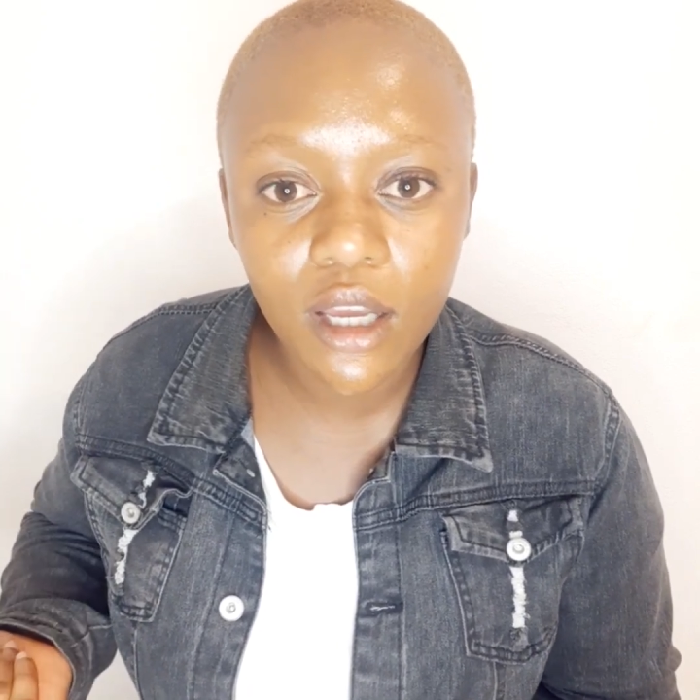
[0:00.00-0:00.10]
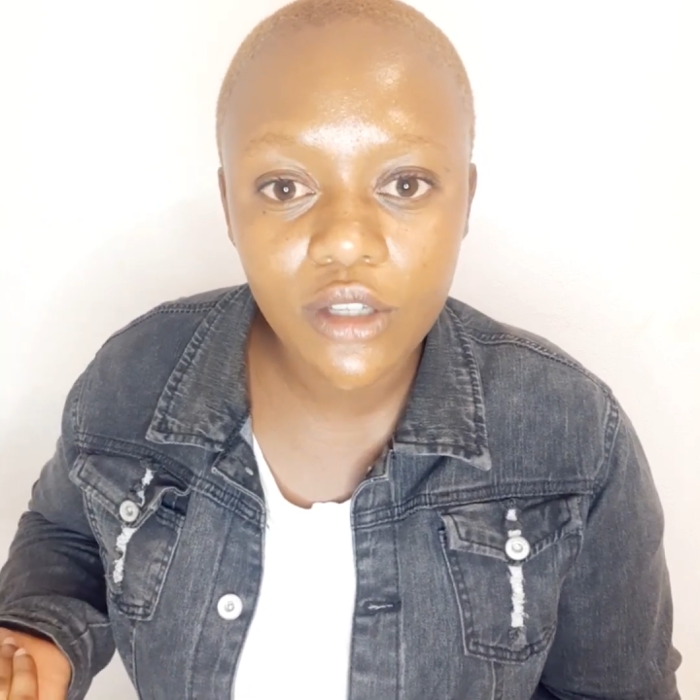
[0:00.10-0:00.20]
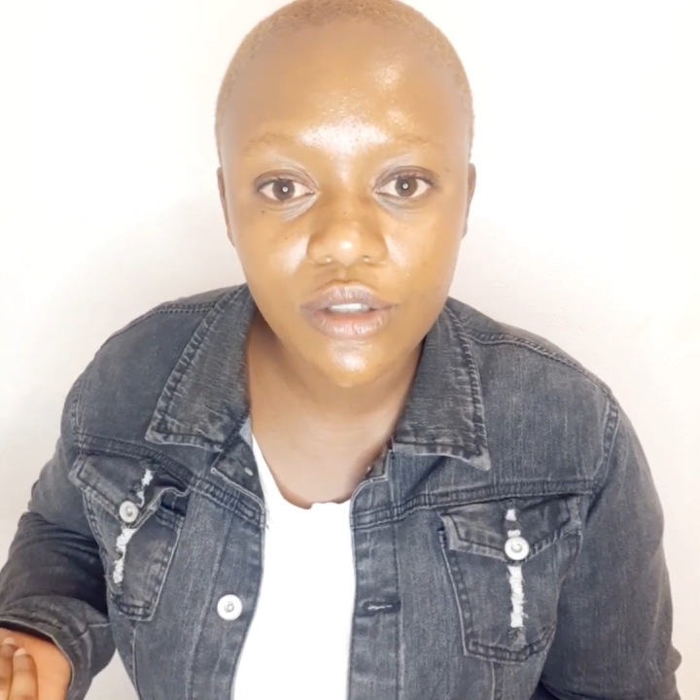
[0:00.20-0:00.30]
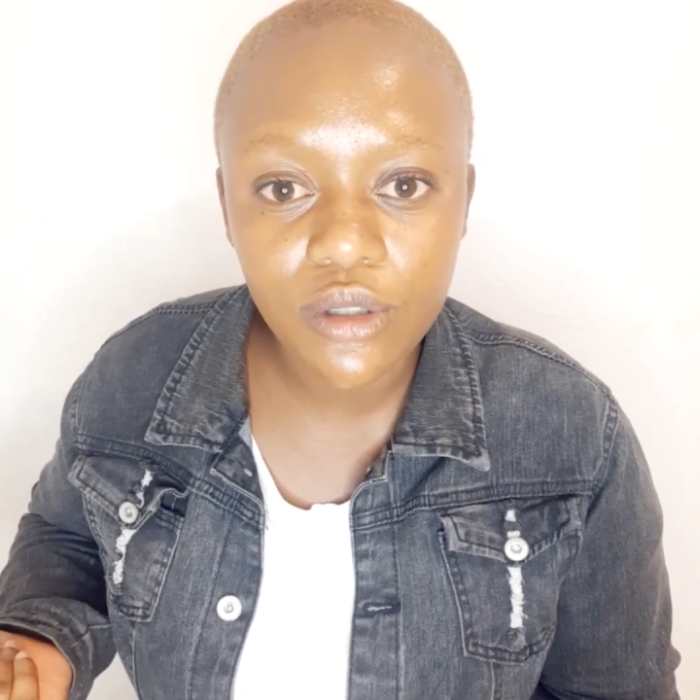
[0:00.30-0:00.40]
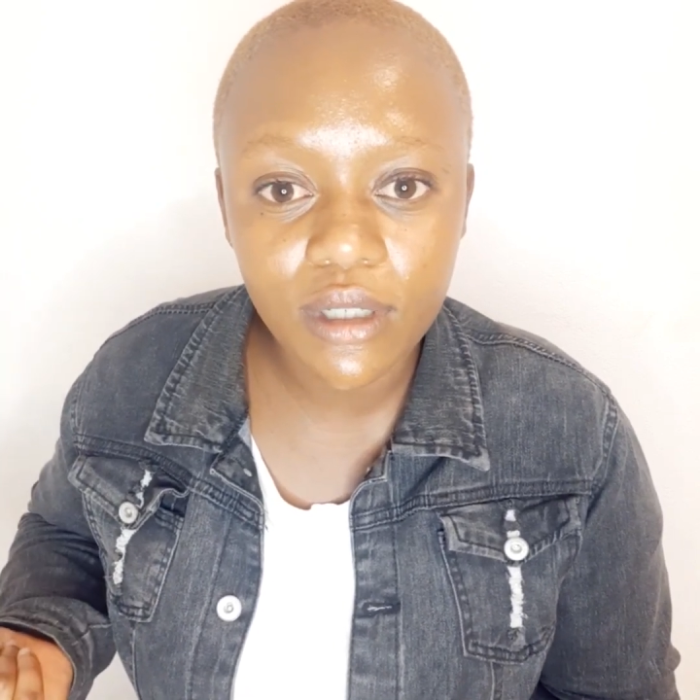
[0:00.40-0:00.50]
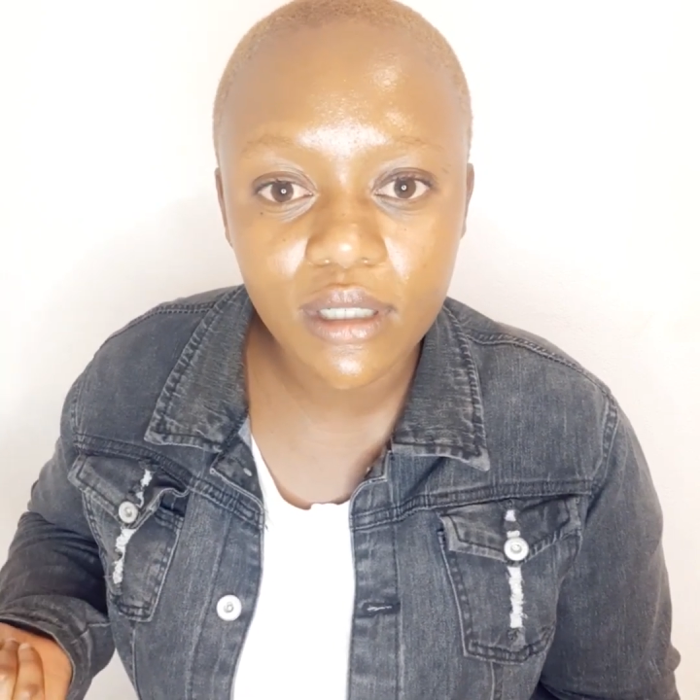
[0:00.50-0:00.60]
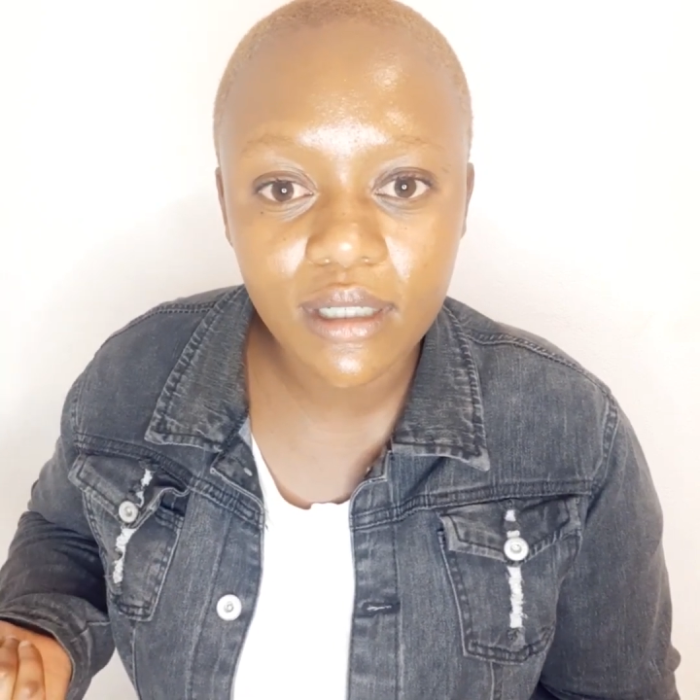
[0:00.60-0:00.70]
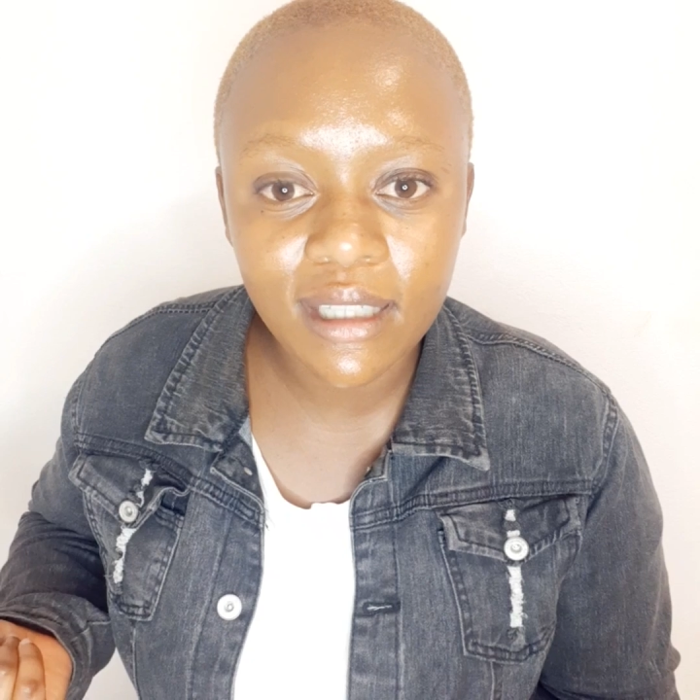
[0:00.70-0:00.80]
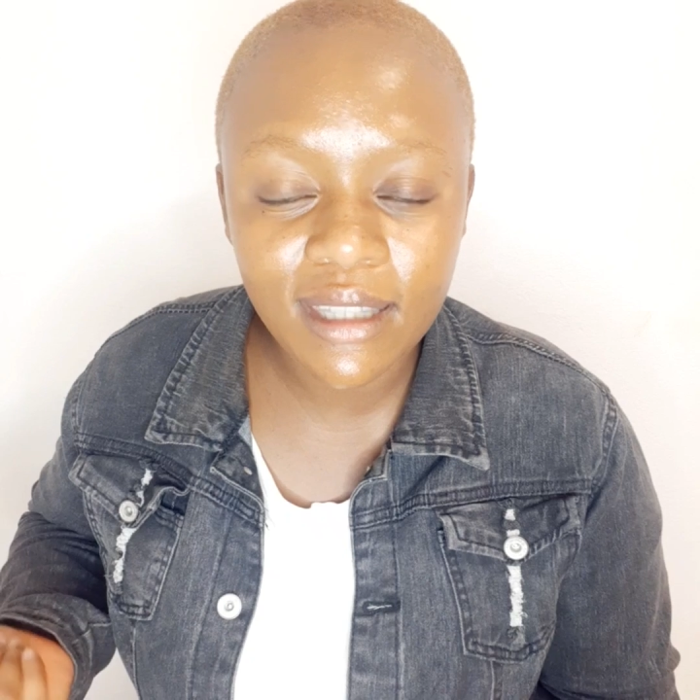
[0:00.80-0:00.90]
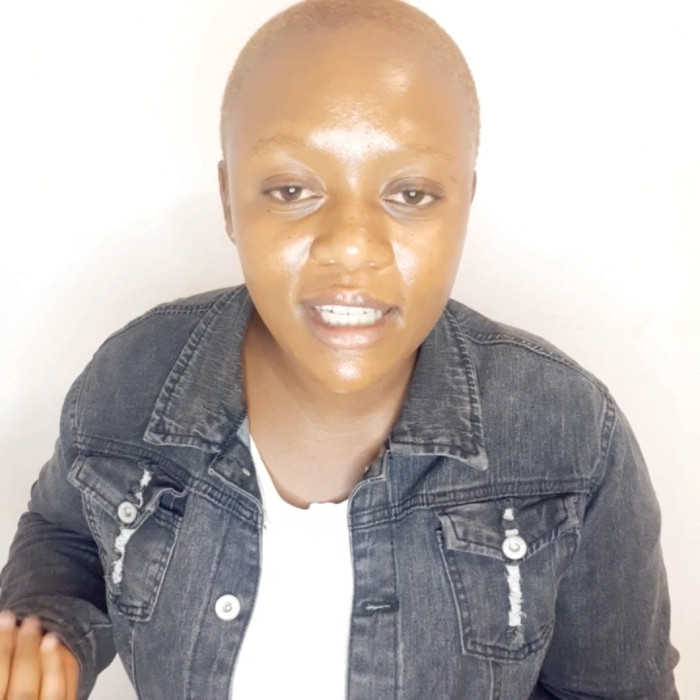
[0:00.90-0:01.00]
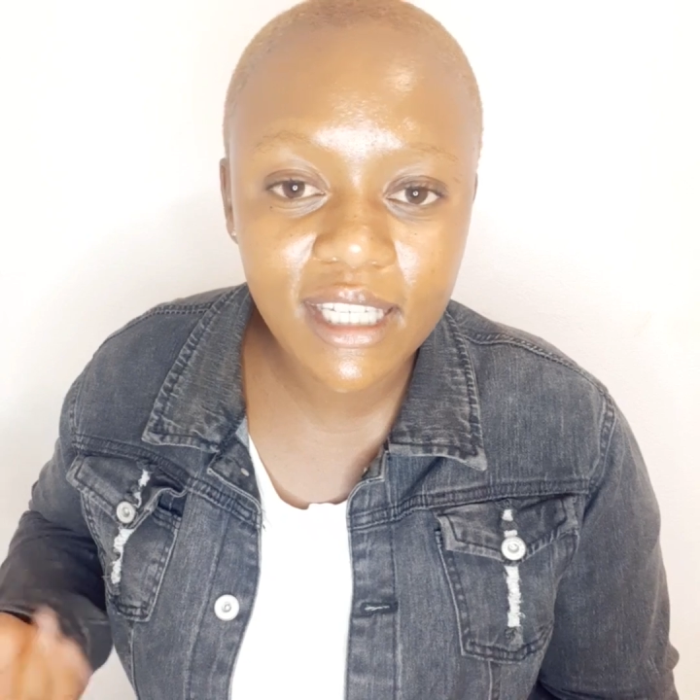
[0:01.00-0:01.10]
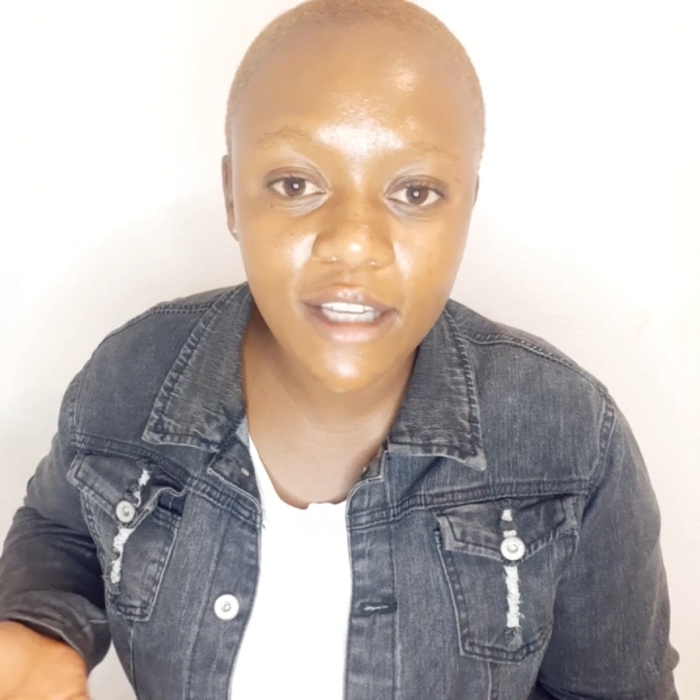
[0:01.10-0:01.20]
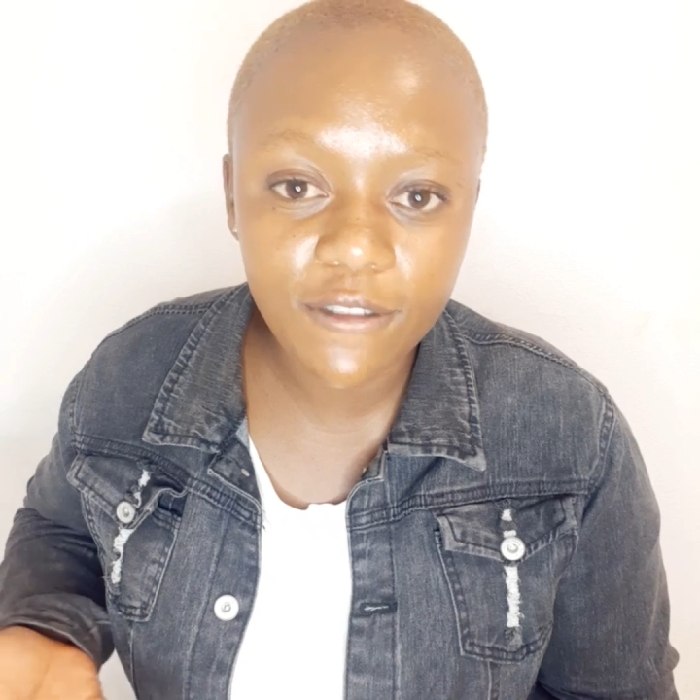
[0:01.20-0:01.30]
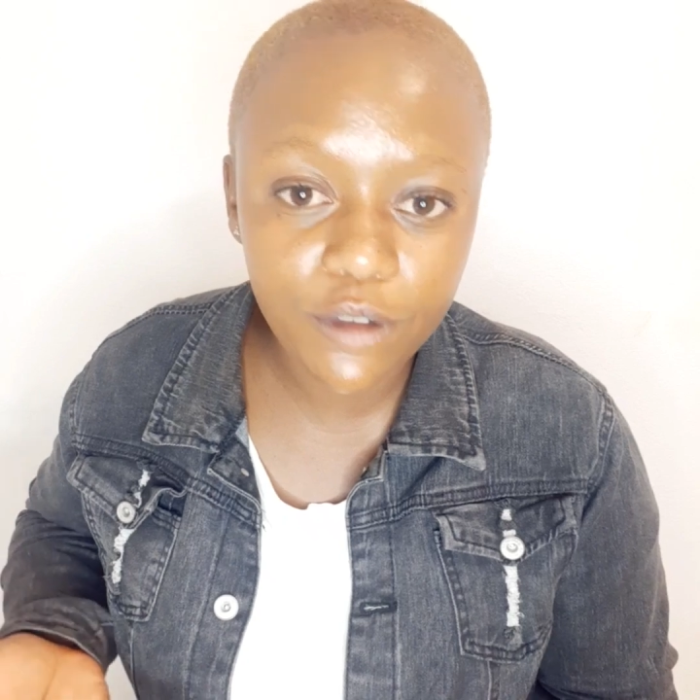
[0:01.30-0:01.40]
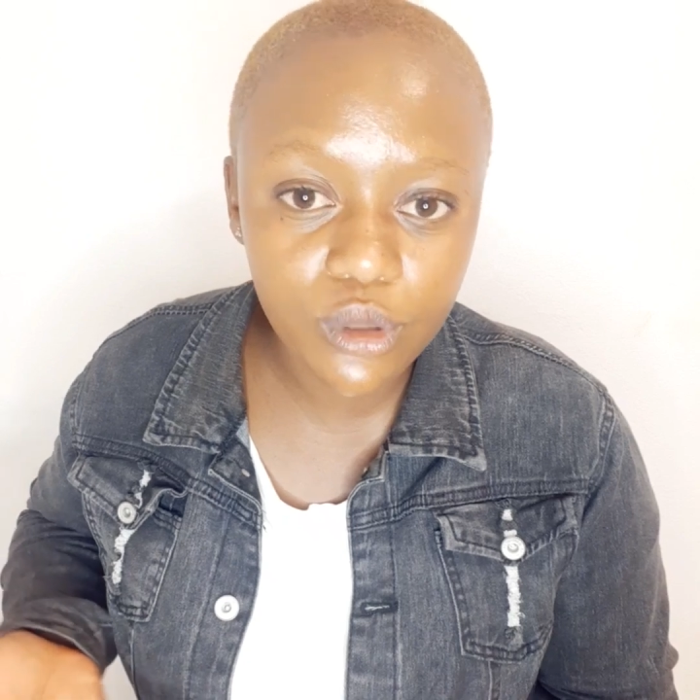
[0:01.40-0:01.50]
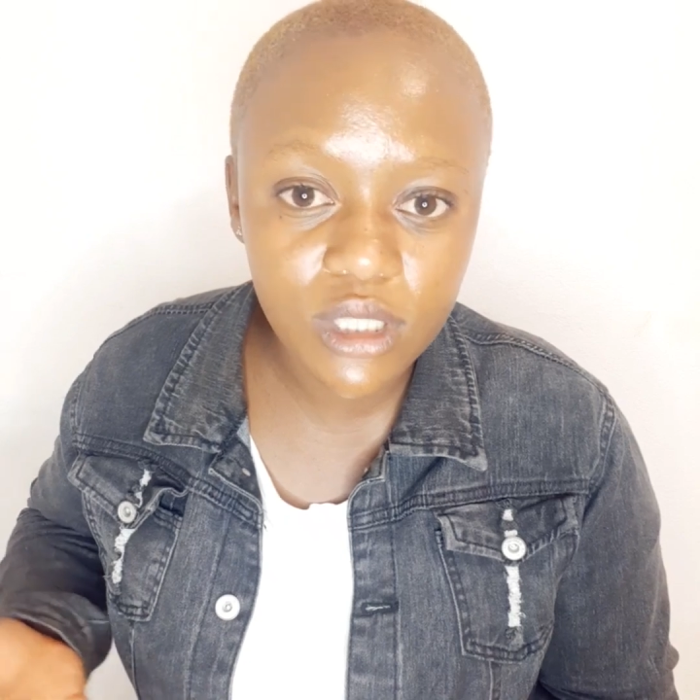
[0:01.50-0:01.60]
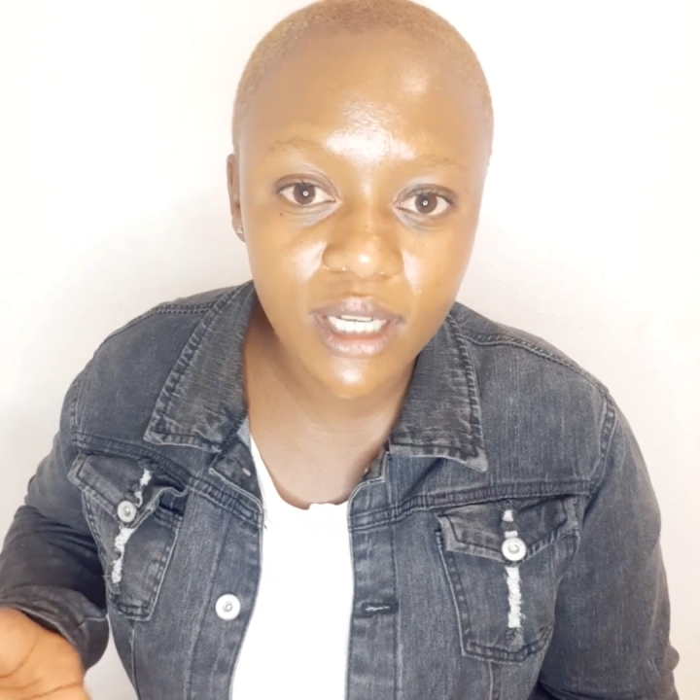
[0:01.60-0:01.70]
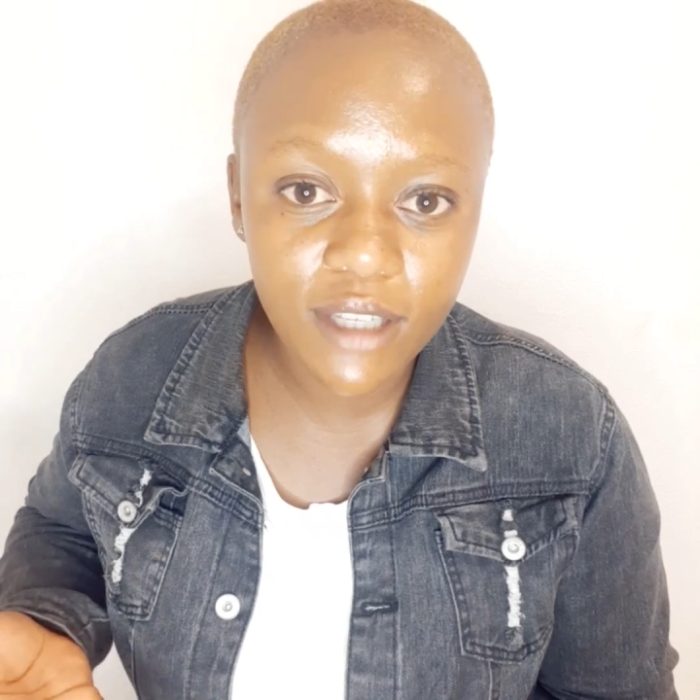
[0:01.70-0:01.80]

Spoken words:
So in the near future,